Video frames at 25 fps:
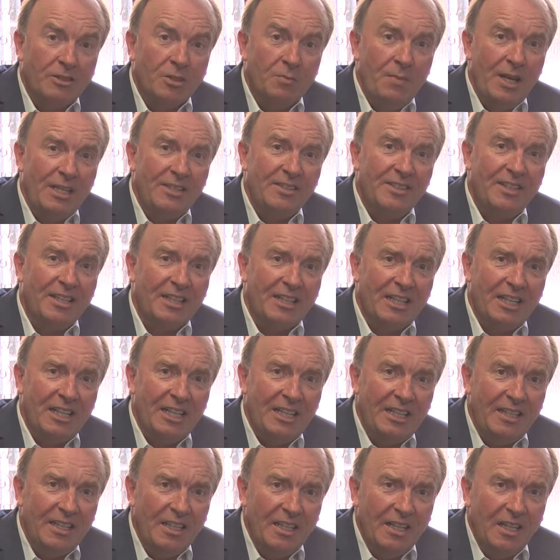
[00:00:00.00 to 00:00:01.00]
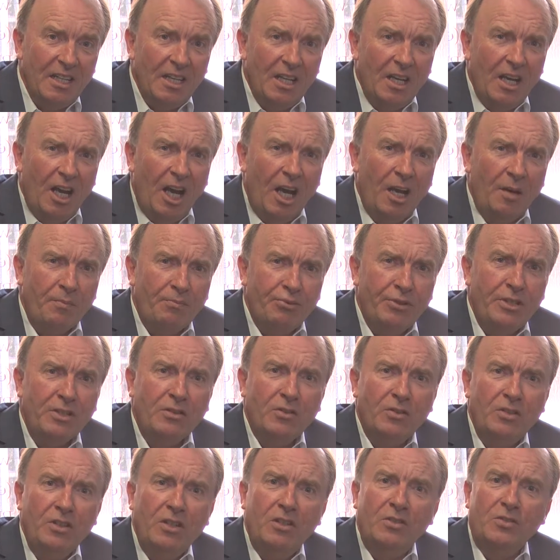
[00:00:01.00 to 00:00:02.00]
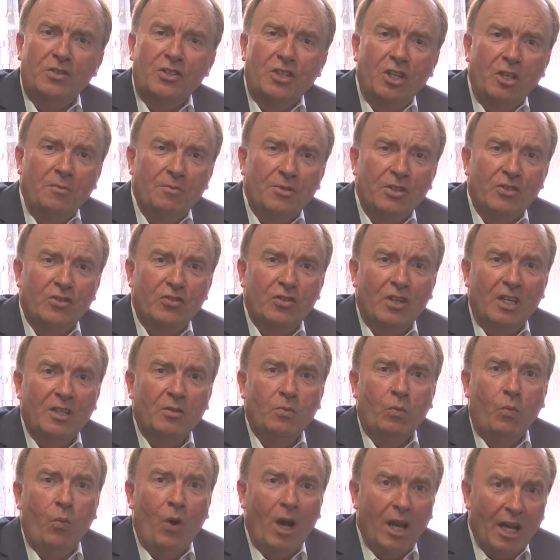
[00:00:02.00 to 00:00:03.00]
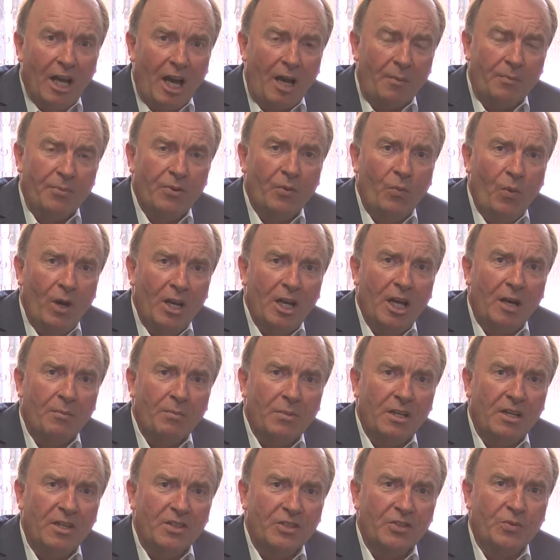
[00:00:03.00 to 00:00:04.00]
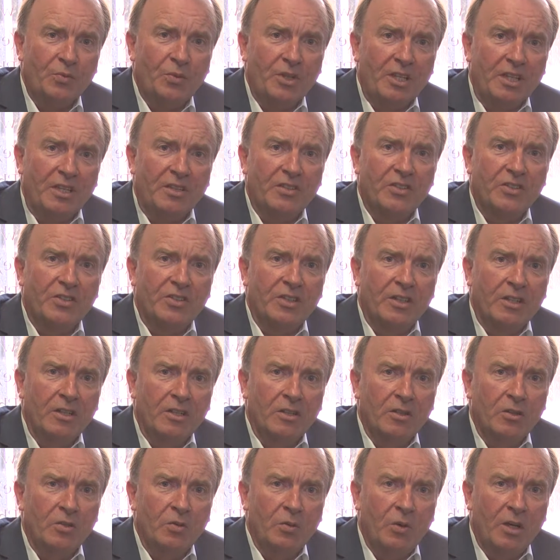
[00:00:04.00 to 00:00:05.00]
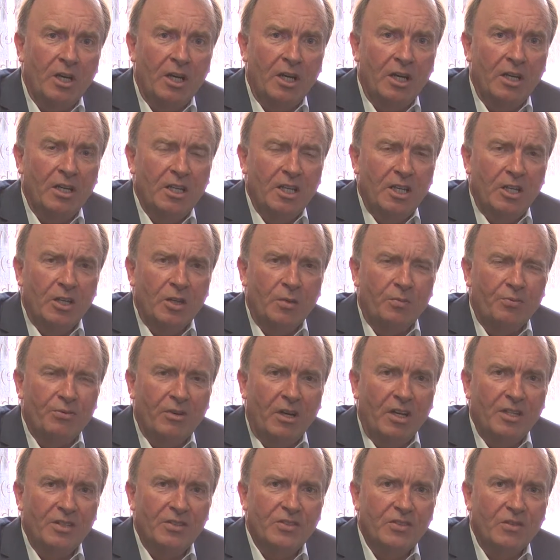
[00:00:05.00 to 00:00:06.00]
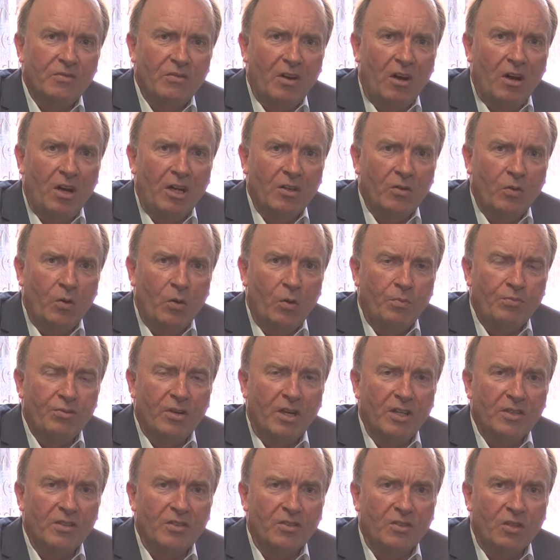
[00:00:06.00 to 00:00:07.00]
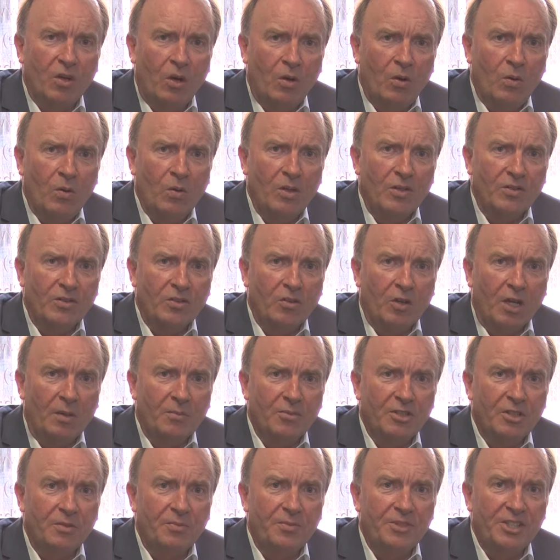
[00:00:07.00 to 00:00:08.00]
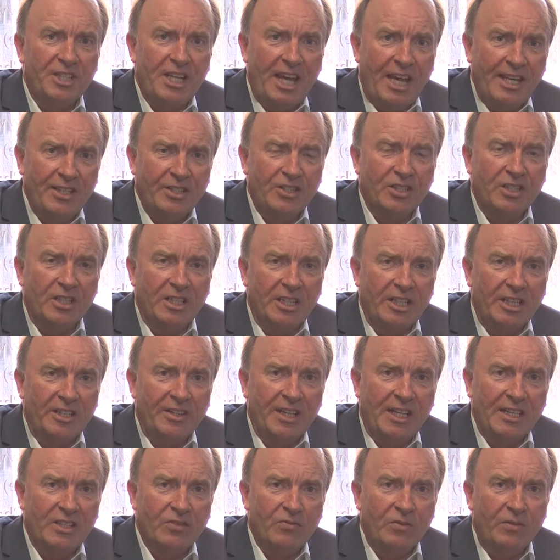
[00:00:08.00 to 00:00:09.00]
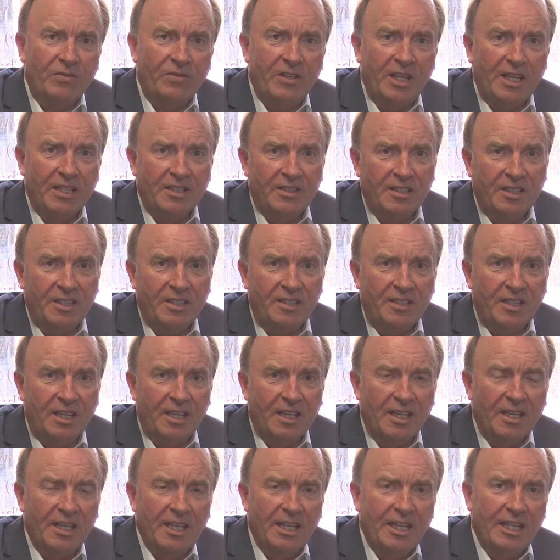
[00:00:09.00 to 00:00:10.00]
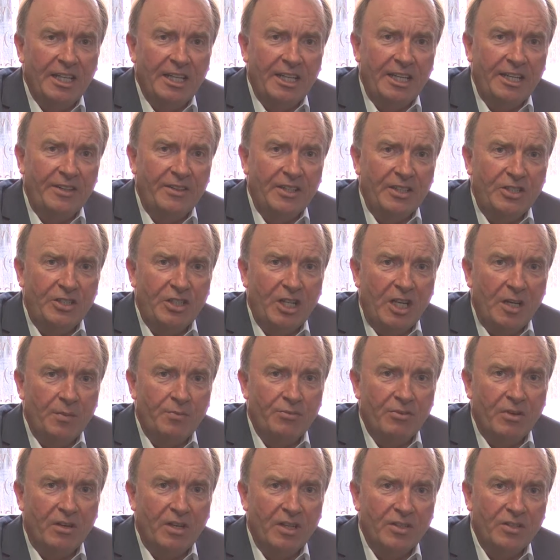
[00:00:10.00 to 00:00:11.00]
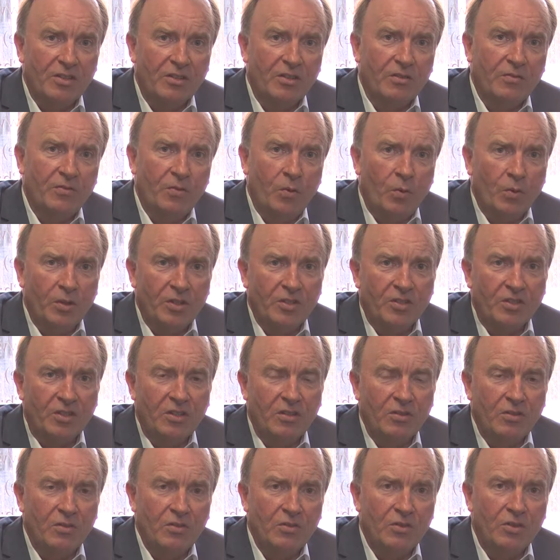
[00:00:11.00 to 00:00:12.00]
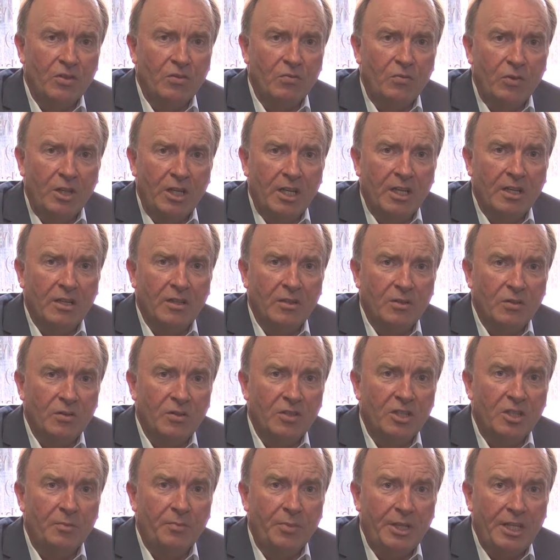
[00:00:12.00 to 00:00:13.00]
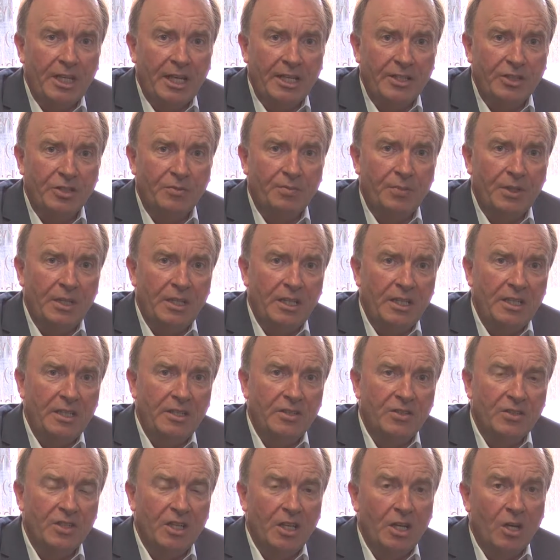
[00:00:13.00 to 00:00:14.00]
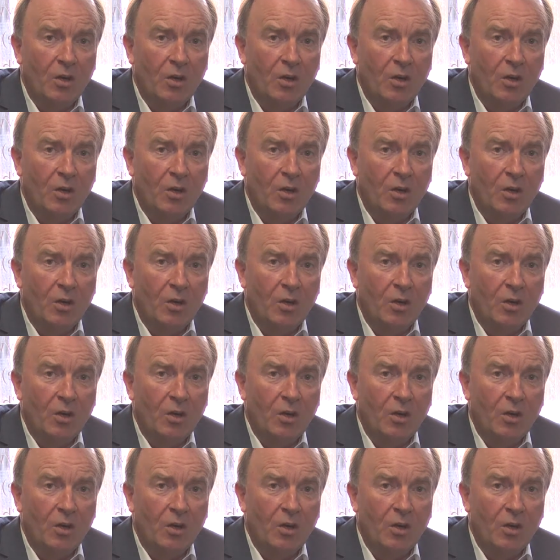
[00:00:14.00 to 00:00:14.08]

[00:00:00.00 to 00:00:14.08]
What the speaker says: Domestically, pretty good news. Terms of trade well up last week. So the price of iron ore, price of coal has gone up substantially, and that's reflected in the share price of the Fortescues, the Rios, the BHPs,